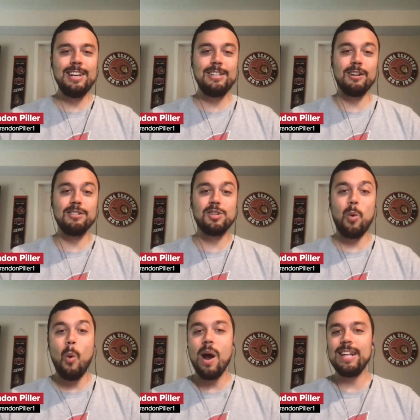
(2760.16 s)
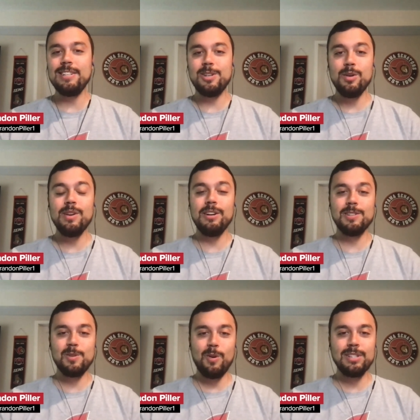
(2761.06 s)
he turns twenty-two
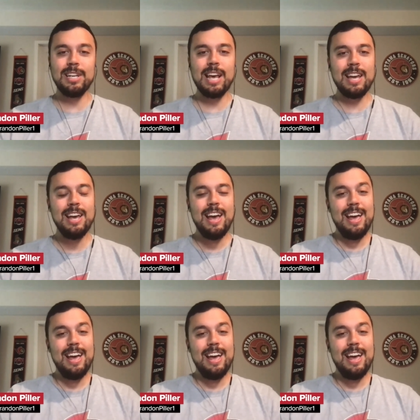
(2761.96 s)
years old today.